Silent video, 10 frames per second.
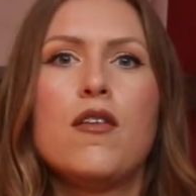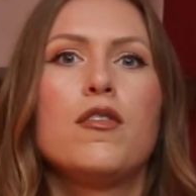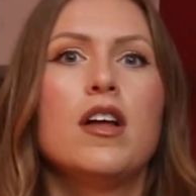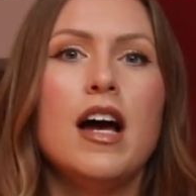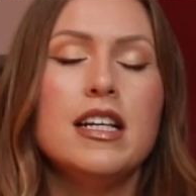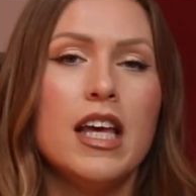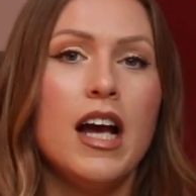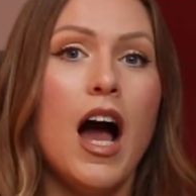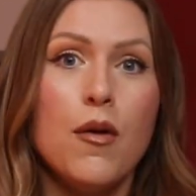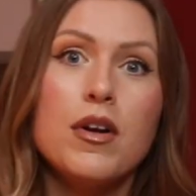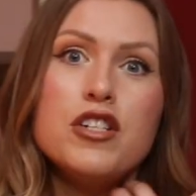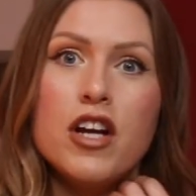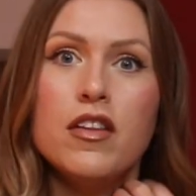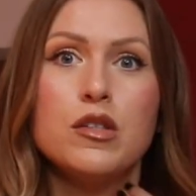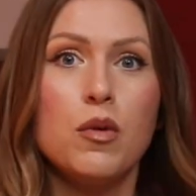realize I want to
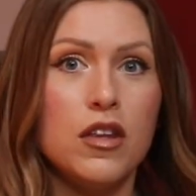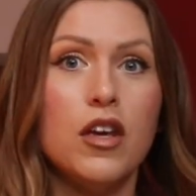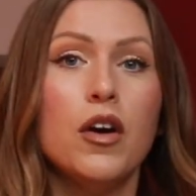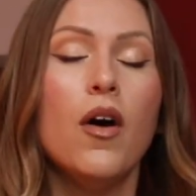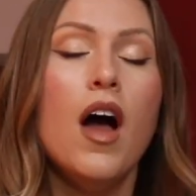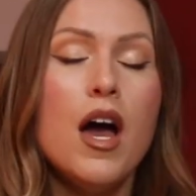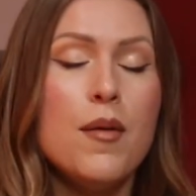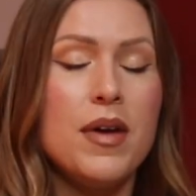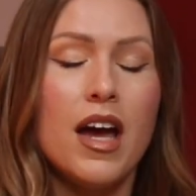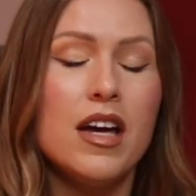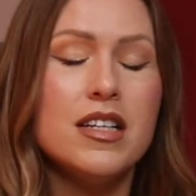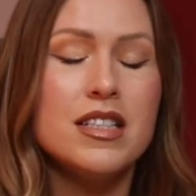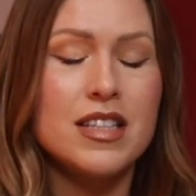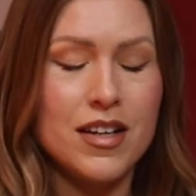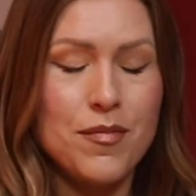share this with you
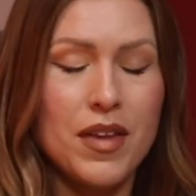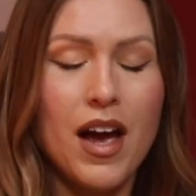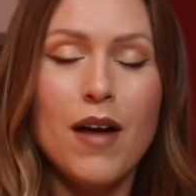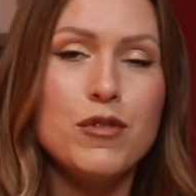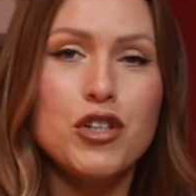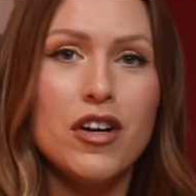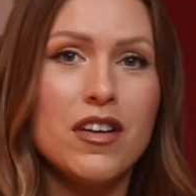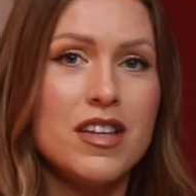because I'm sure